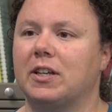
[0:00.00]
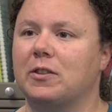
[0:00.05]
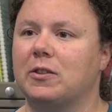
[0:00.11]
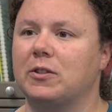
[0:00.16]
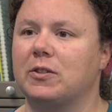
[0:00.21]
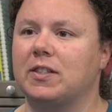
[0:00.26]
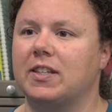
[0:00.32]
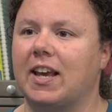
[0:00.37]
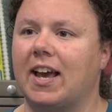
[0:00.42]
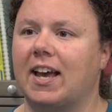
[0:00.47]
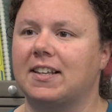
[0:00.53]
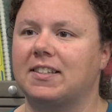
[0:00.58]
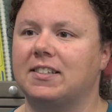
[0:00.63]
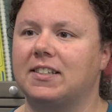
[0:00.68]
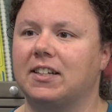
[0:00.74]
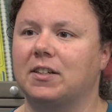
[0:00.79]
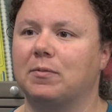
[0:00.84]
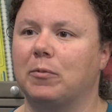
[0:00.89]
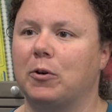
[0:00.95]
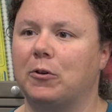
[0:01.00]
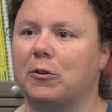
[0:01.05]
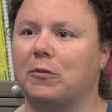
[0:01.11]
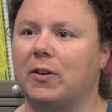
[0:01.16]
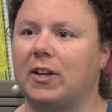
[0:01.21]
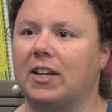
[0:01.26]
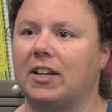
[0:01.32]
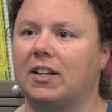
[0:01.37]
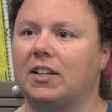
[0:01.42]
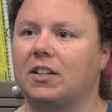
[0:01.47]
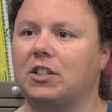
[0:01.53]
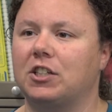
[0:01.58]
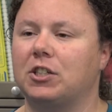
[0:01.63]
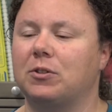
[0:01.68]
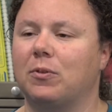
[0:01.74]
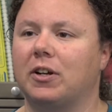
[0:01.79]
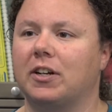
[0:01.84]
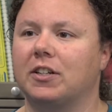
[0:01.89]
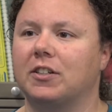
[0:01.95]
enthusiastic, motivated,
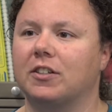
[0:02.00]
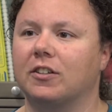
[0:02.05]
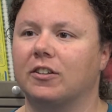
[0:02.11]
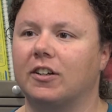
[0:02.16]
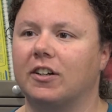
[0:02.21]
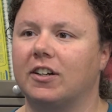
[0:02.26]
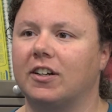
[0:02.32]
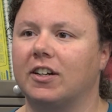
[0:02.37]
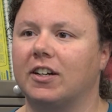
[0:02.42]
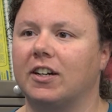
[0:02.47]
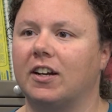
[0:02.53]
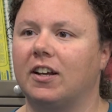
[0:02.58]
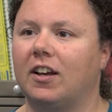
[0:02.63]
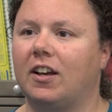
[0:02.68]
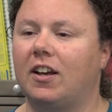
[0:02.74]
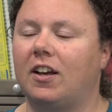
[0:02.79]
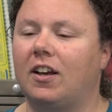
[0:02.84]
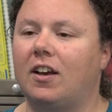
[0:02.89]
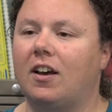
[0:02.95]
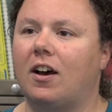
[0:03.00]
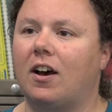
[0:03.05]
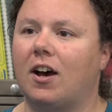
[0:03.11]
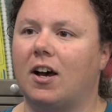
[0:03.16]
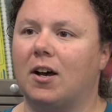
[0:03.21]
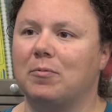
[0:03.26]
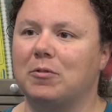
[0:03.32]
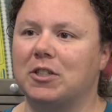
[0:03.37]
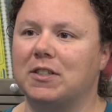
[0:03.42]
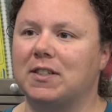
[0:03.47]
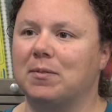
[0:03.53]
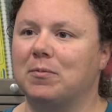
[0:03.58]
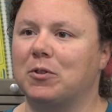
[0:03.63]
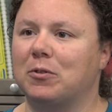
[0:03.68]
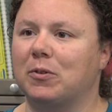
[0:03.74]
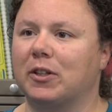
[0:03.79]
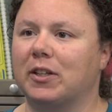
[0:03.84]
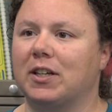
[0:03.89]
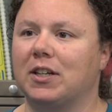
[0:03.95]
she wanted to learn. Um, she seemed
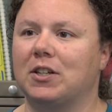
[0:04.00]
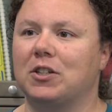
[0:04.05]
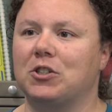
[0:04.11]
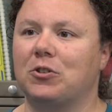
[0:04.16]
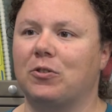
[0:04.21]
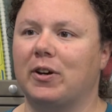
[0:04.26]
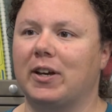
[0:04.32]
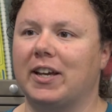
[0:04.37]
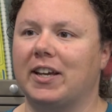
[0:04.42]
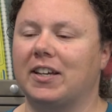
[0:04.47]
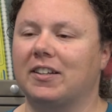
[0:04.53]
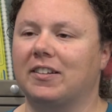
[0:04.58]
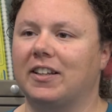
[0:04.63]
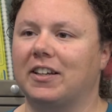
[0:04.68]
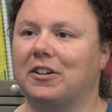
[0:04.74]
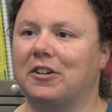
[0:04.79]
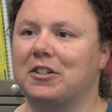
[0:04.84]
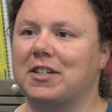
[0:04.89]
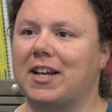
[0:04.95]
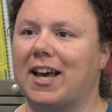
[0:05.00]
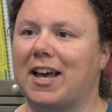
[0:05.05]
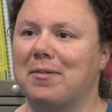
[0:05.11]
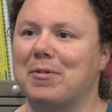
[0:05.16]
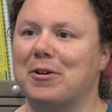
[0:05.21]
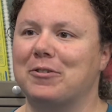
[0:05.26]
to really enjoy like her time